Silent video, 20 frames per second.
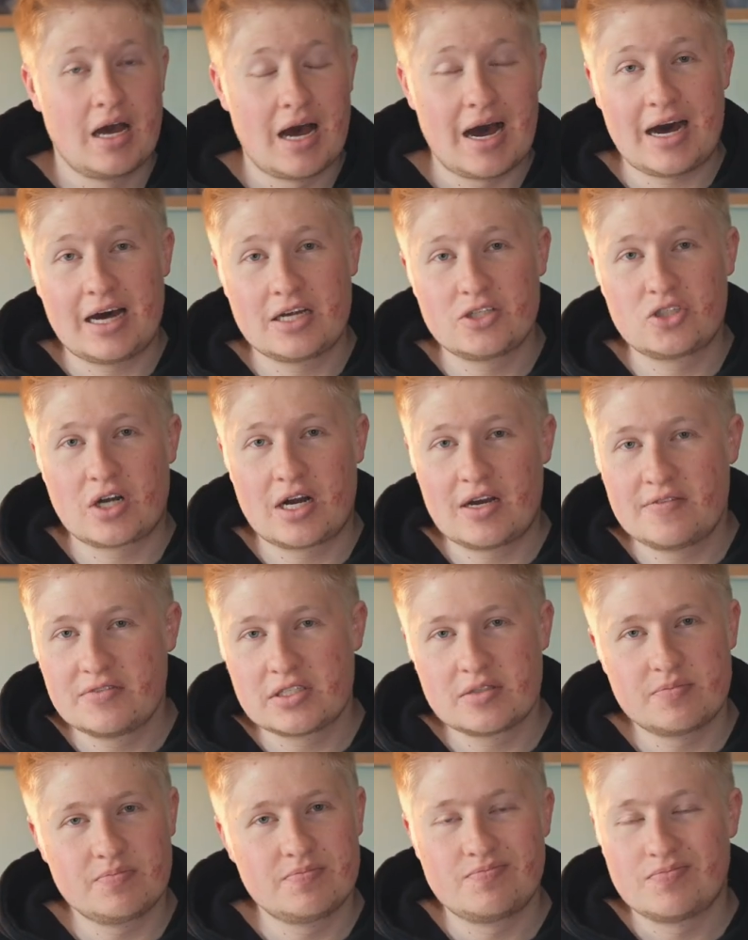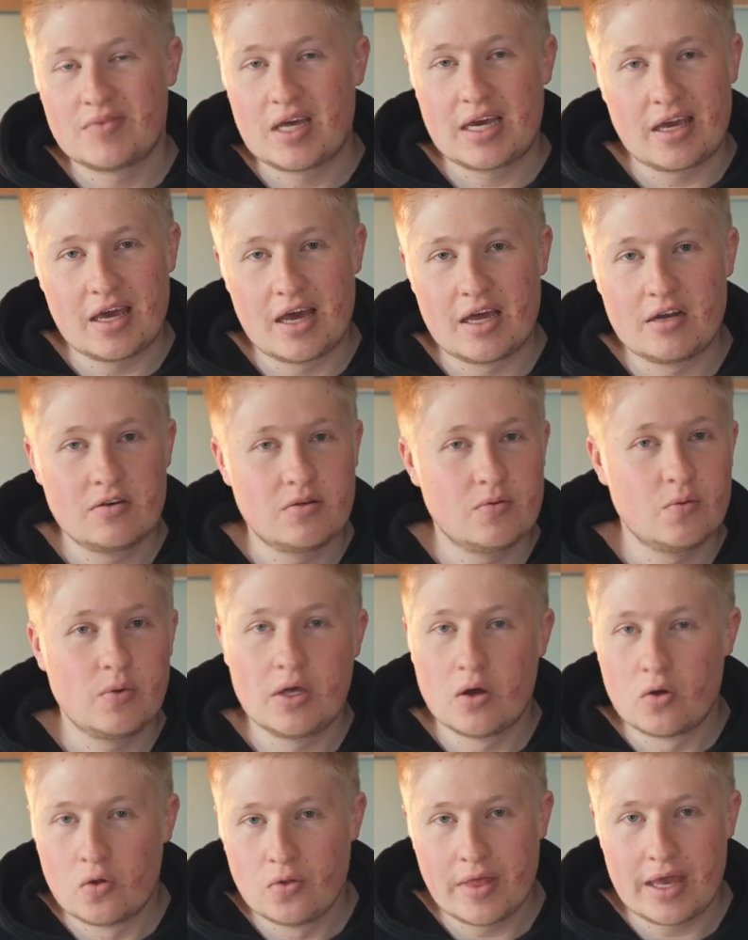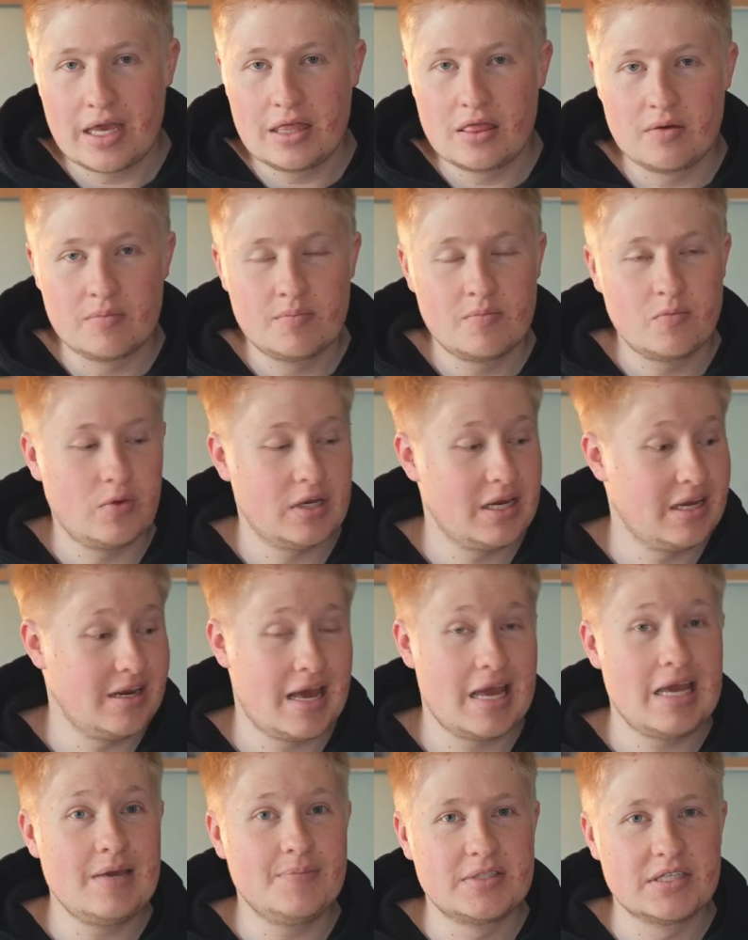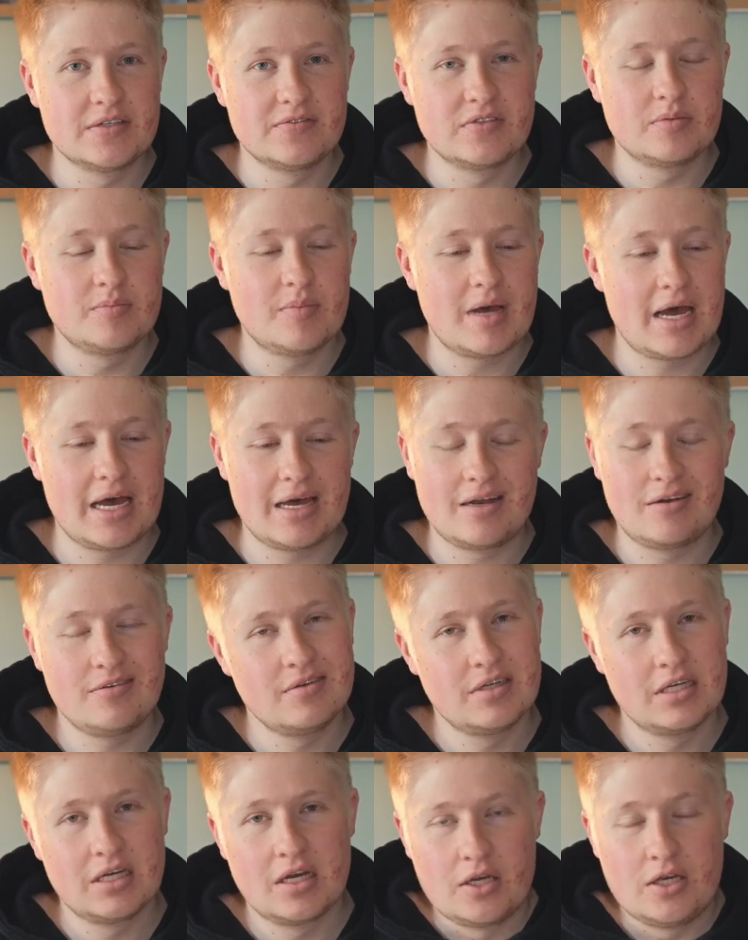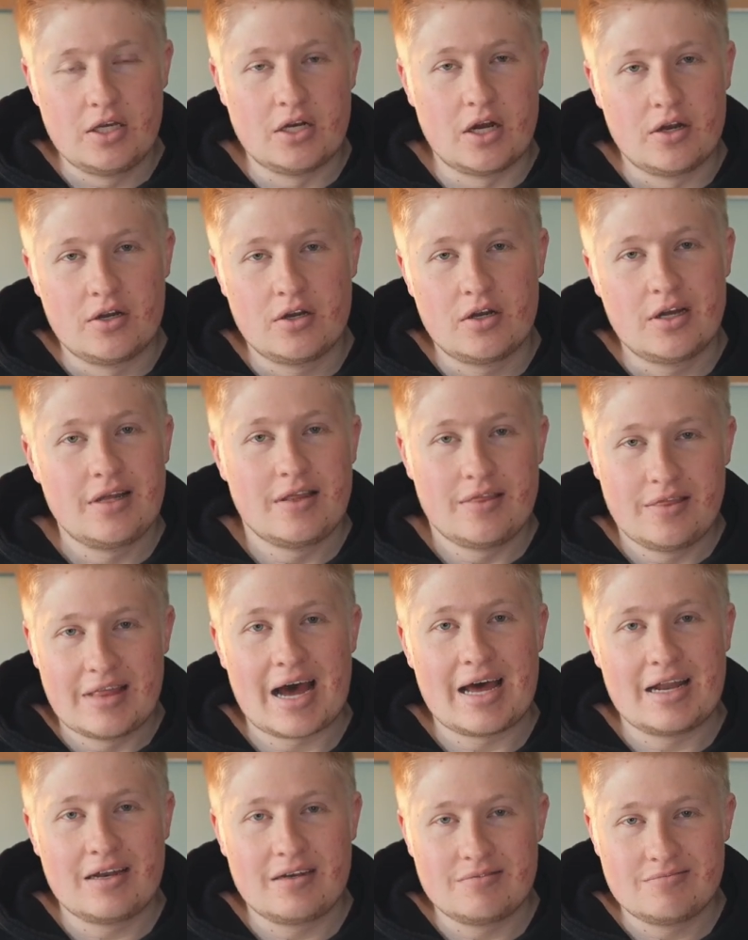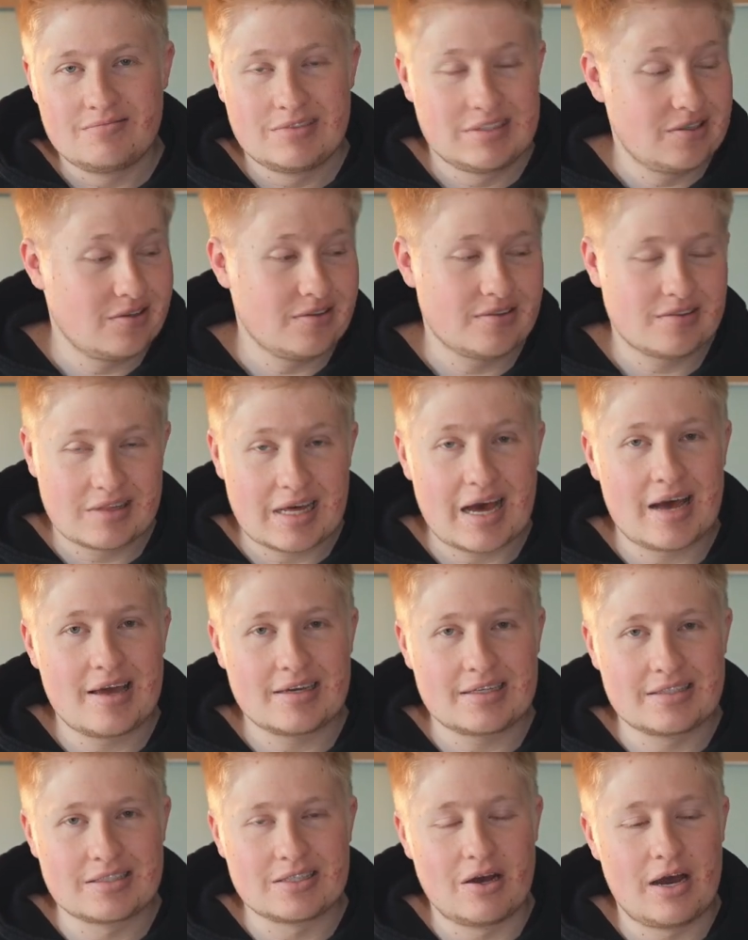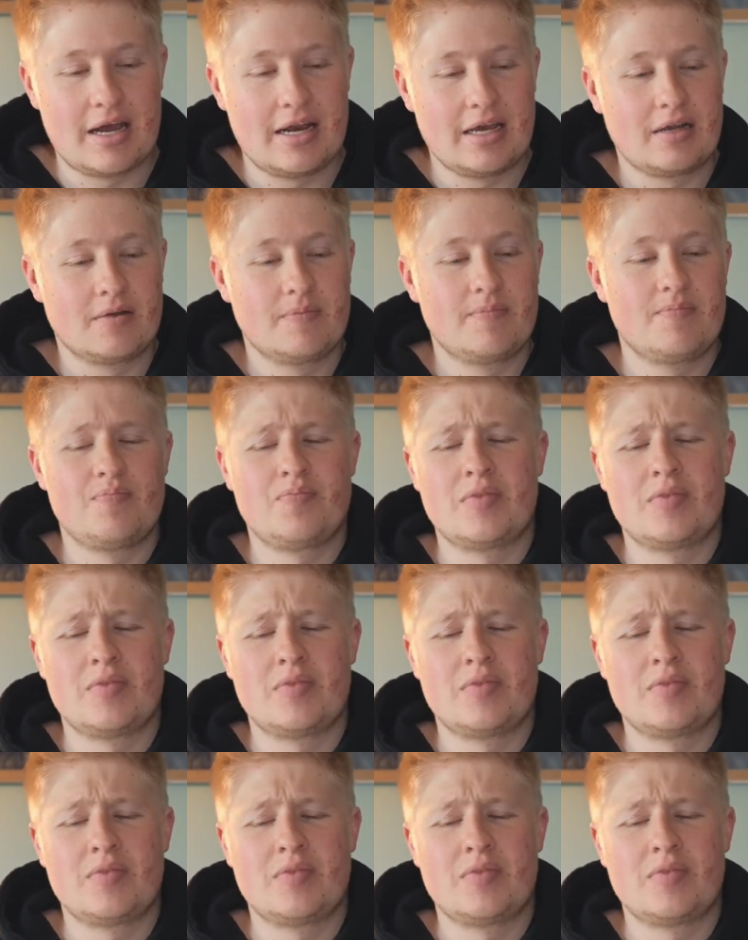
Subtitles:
Hard drives, again, we all need them. We need heaps of them and, you know, that they're not that exciting.